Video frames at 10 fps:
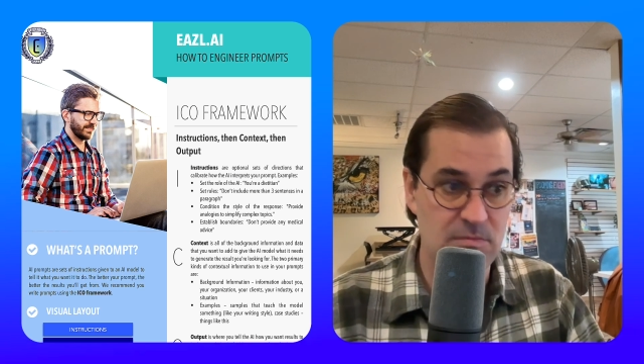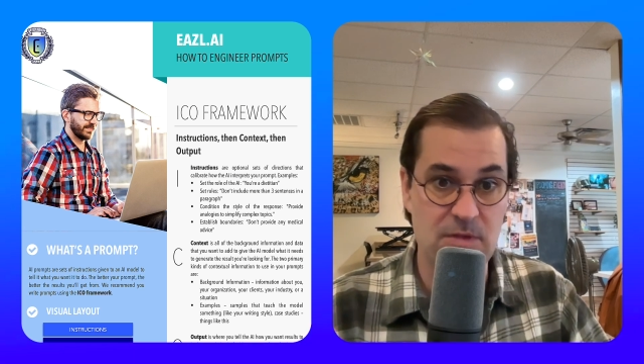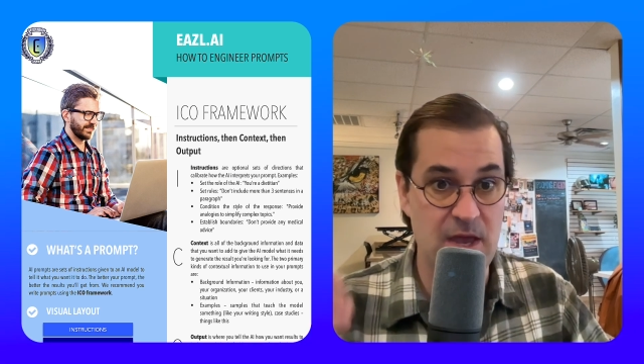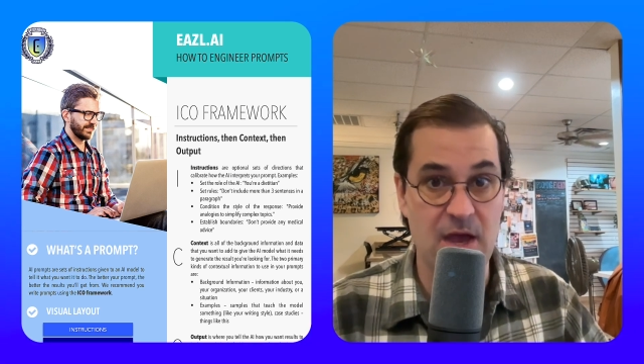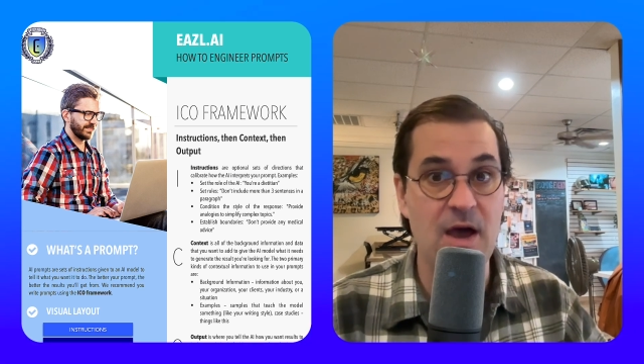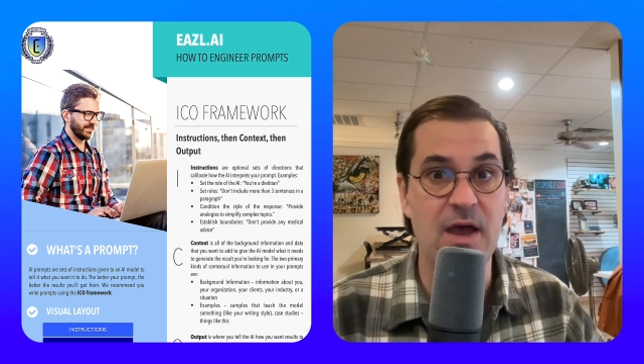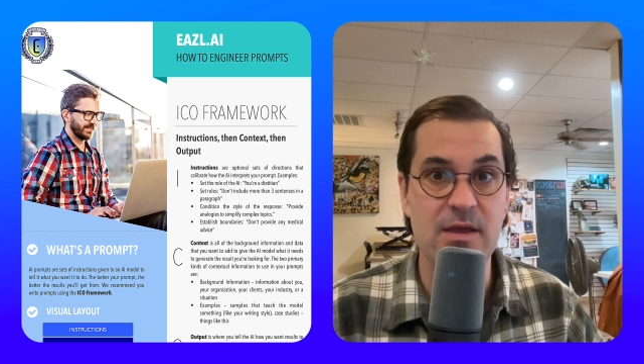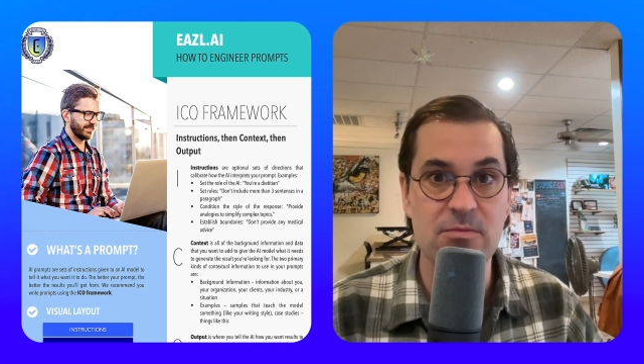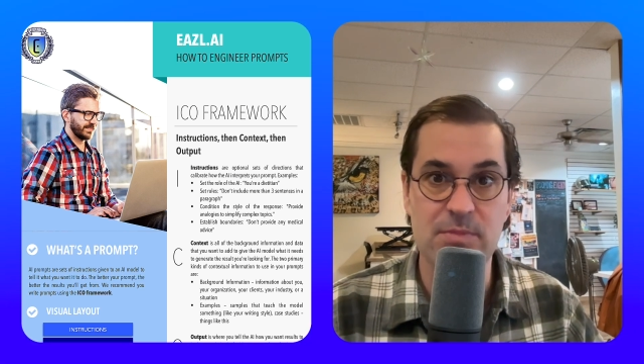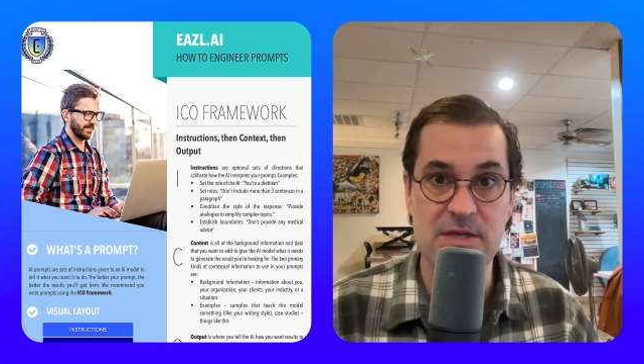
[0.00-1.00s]

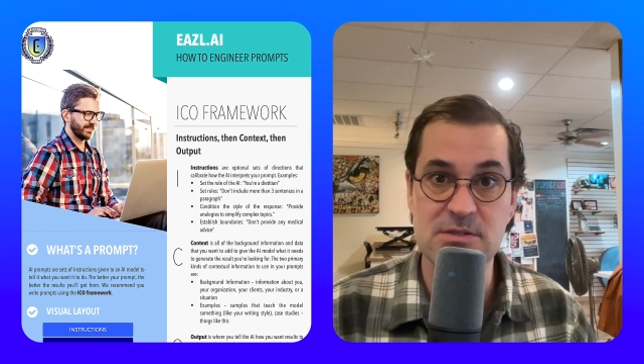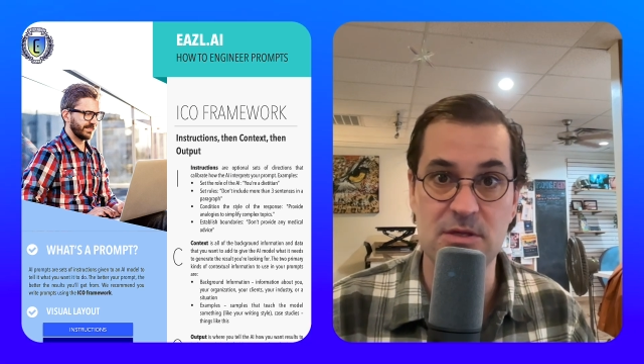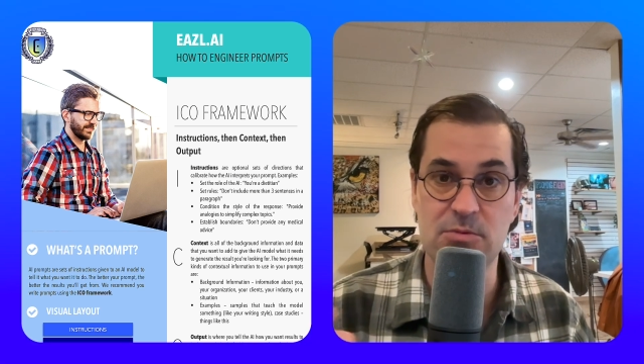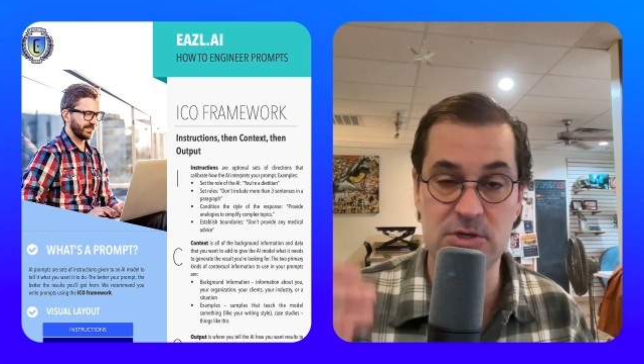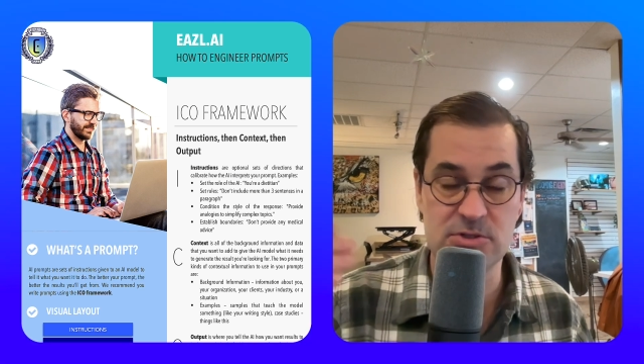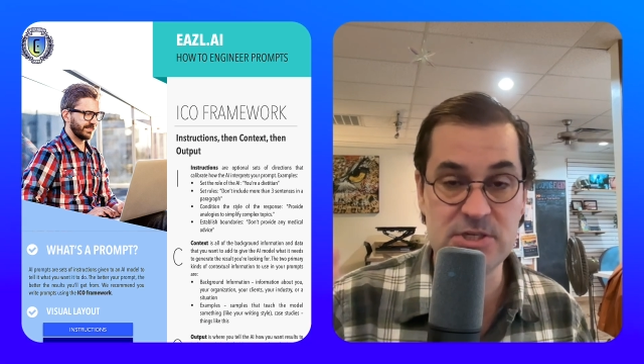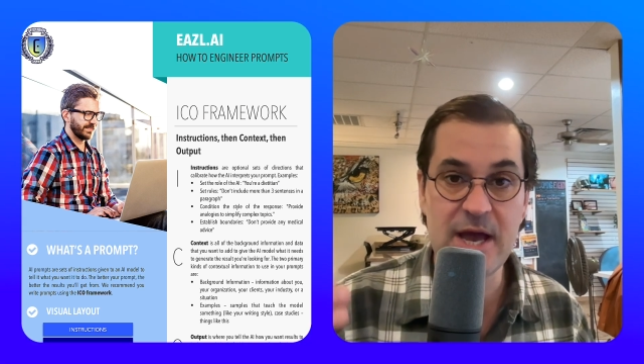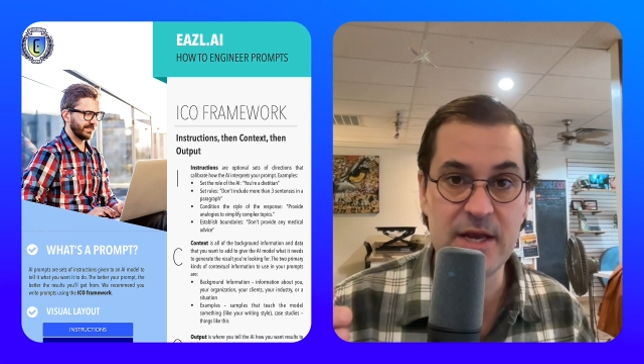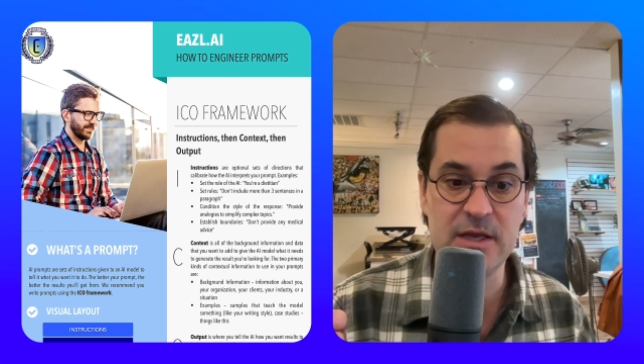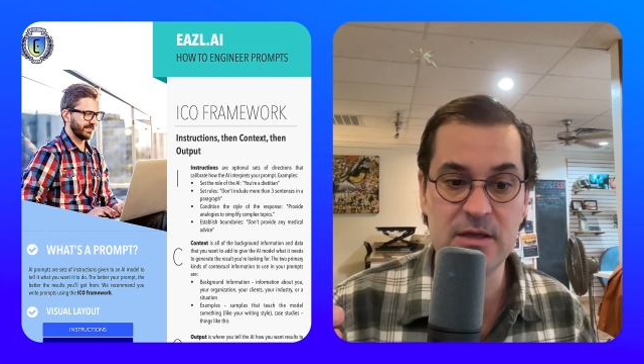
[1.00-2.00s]
AI, basically, when you're
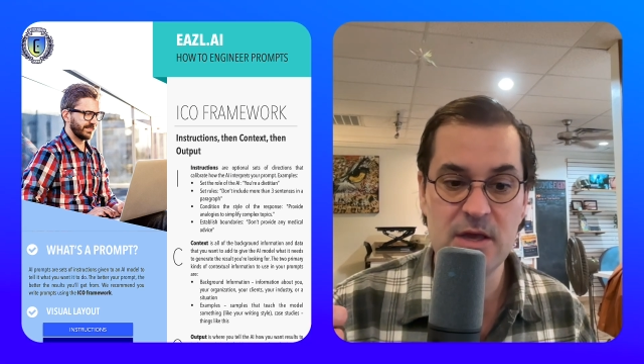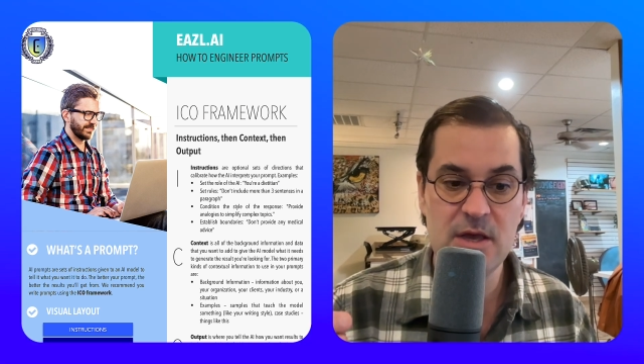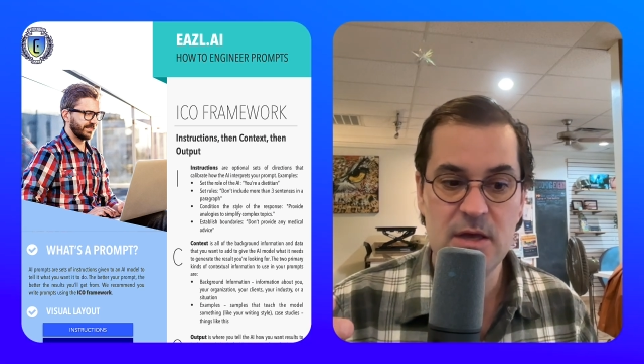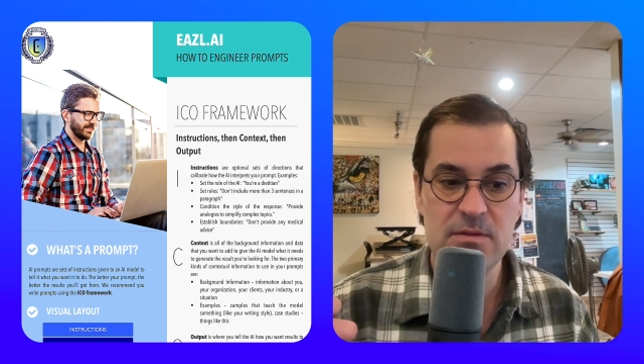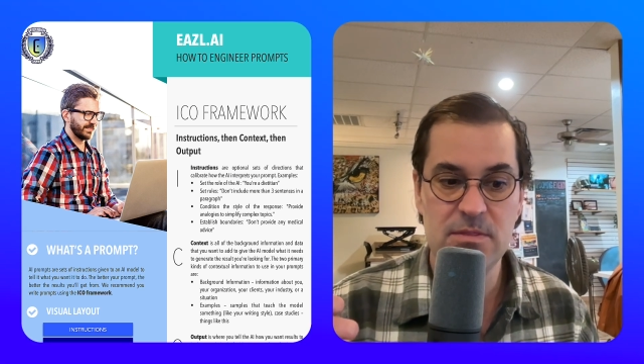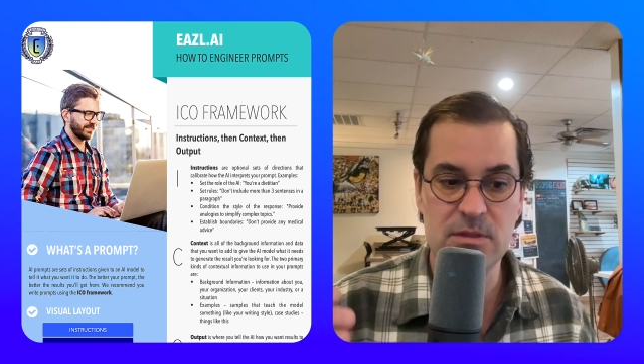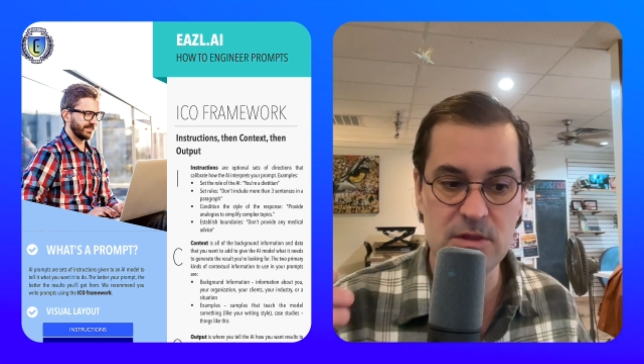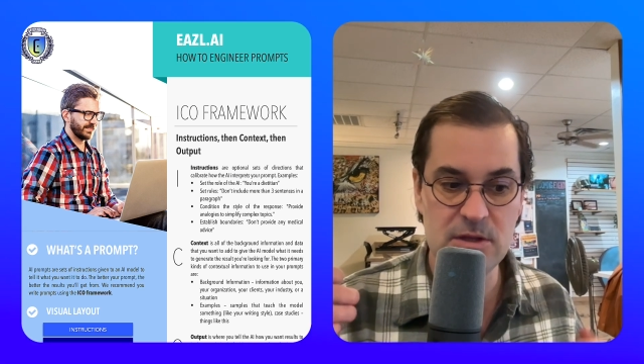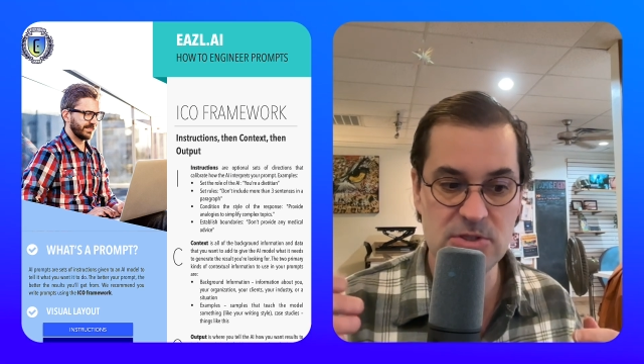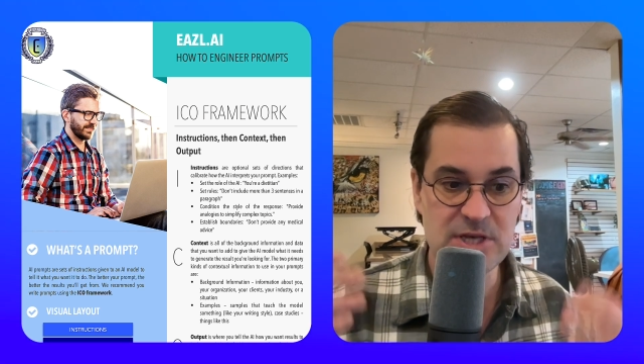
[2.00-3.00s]
chatting,
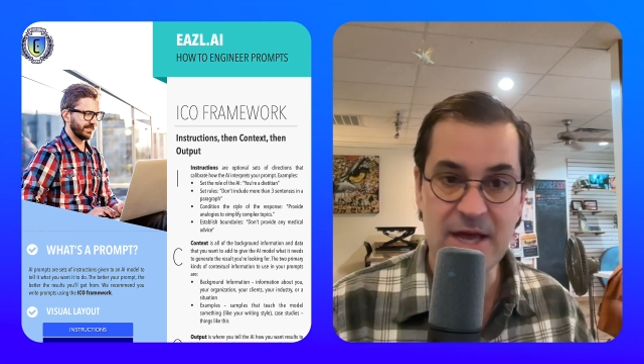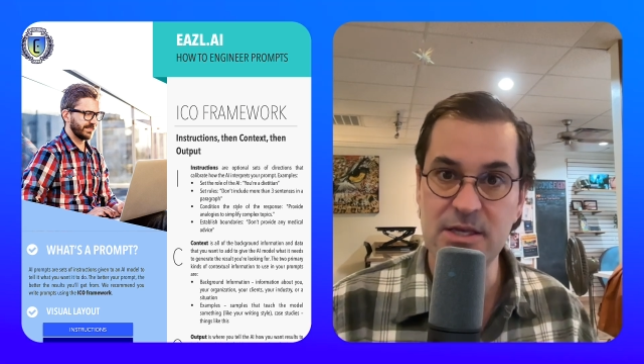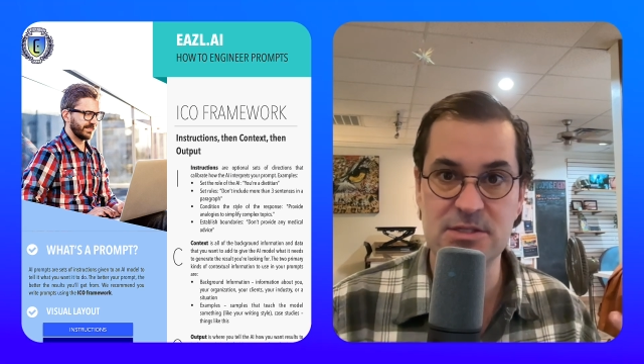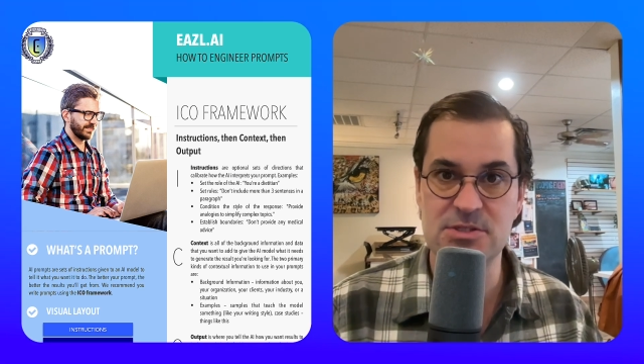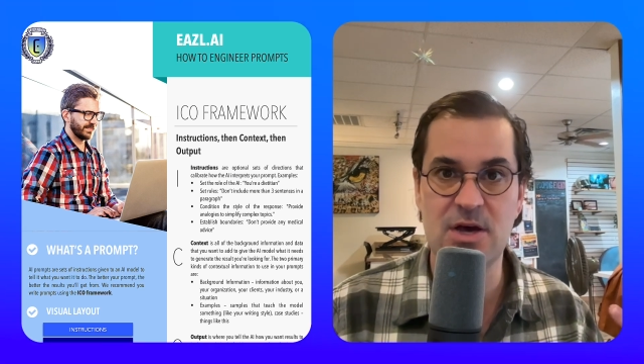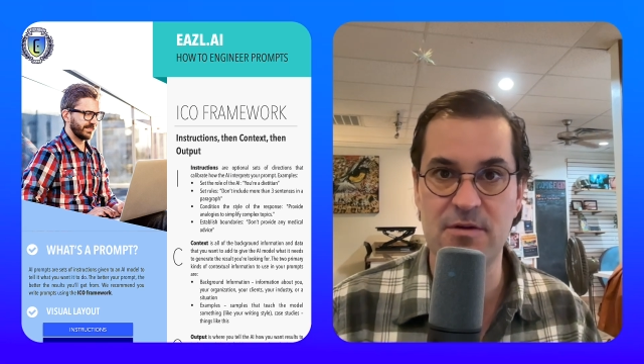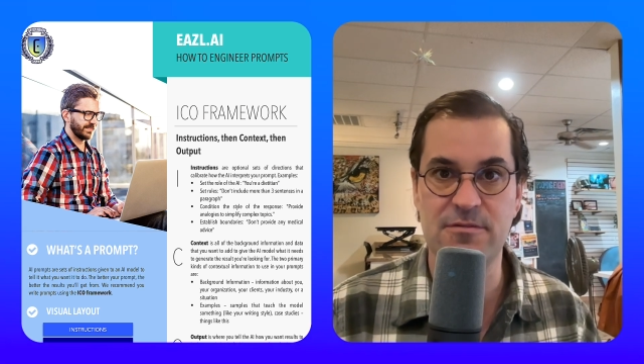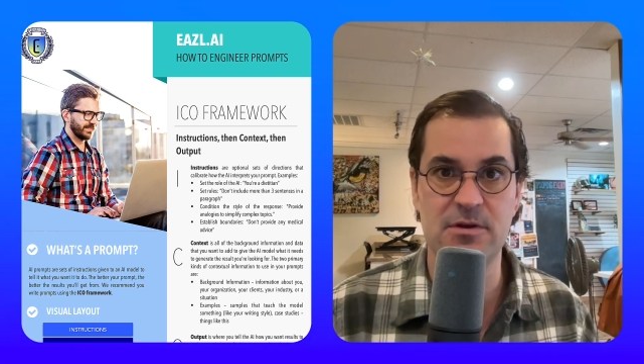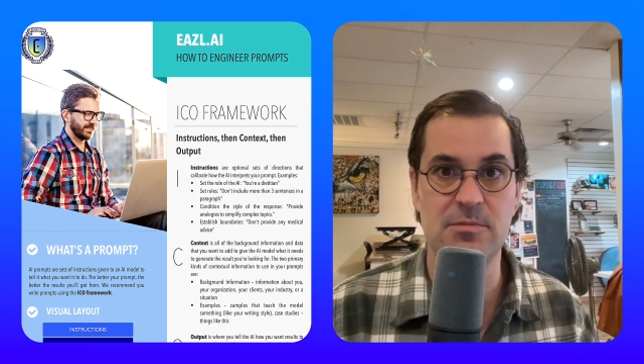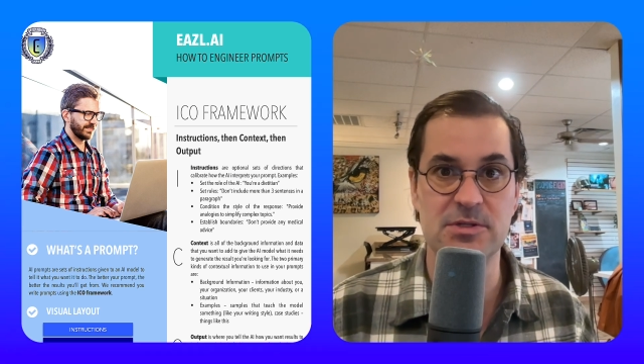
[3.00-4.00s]
chatting is not
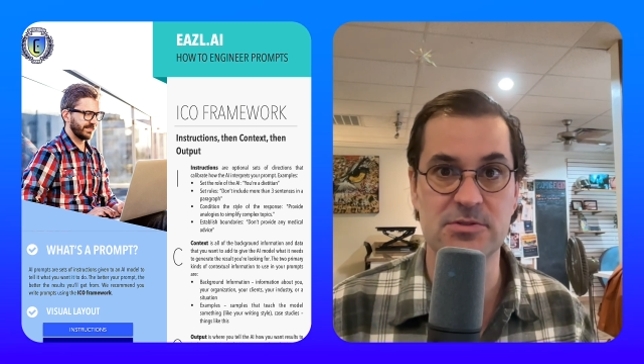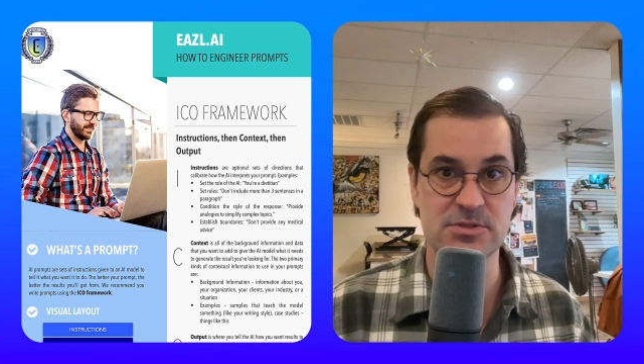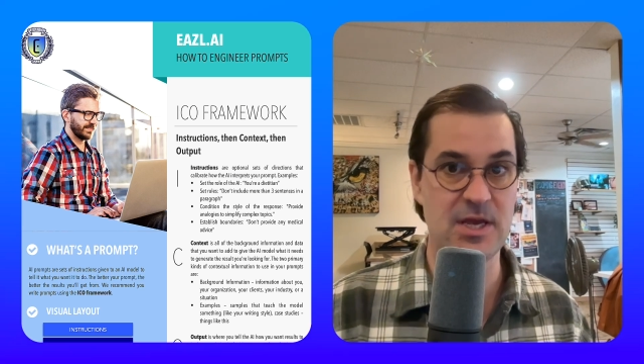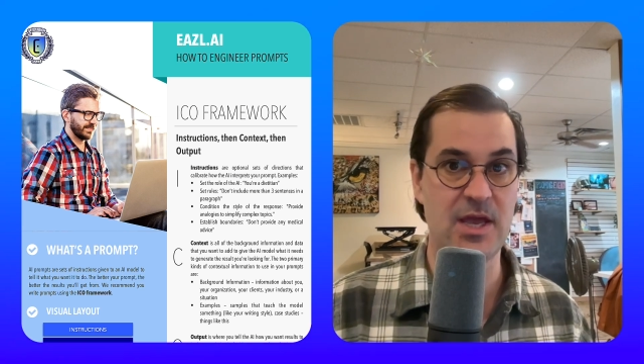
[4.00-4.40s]
fundamental to